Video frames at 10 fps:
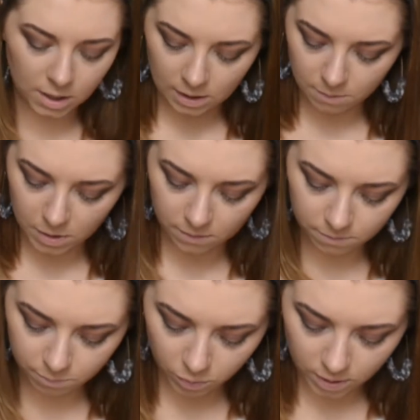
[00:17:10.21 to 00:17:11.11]
and then my
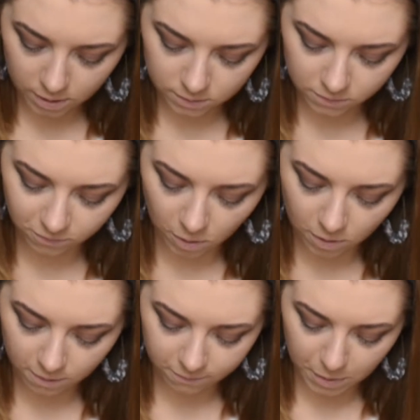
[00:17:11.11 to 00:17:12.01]
products
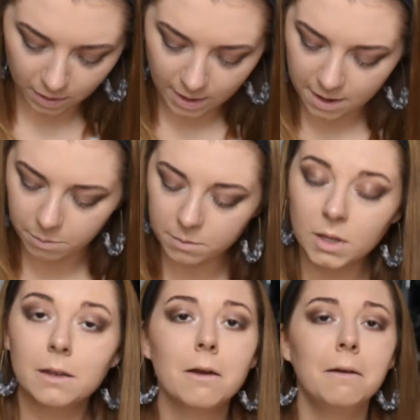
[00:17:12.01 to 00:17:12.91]
fall off my lap and I'm like,